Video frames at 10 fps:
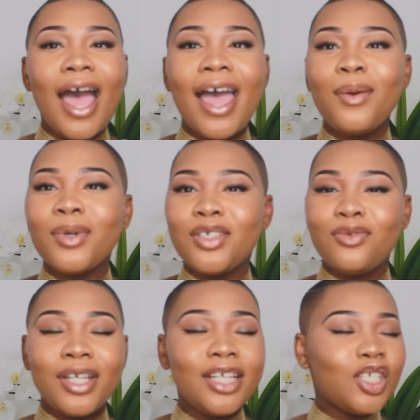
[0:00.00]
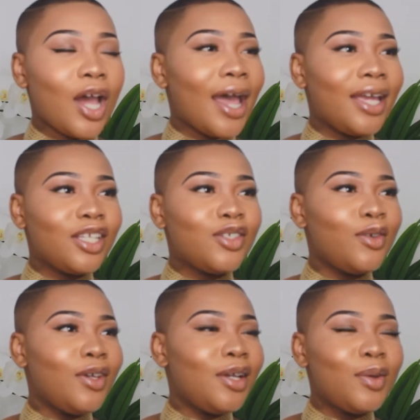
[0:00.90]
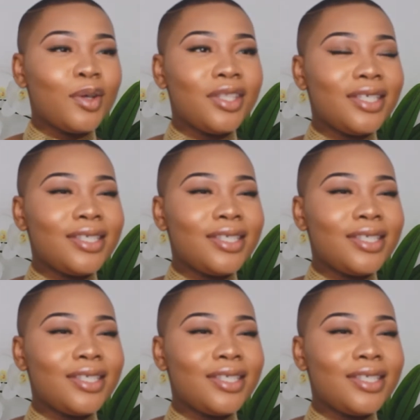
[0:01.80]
I was really trying to ignore